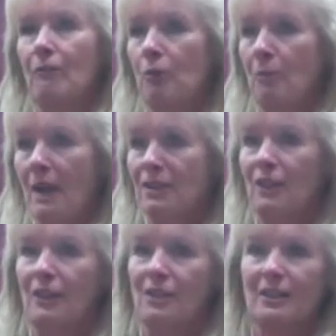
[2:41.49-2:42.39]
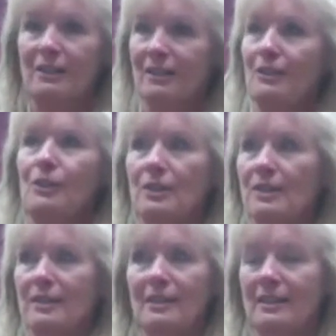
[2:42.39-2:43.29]
From my generation to
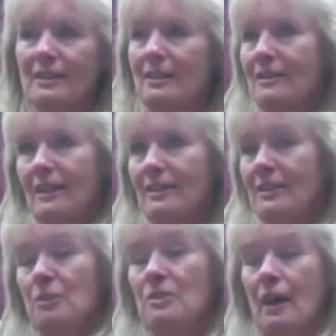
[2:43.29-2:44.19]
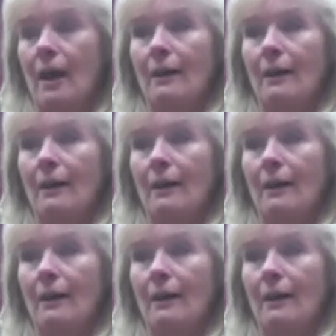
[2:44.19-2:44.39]
yours, it's so sad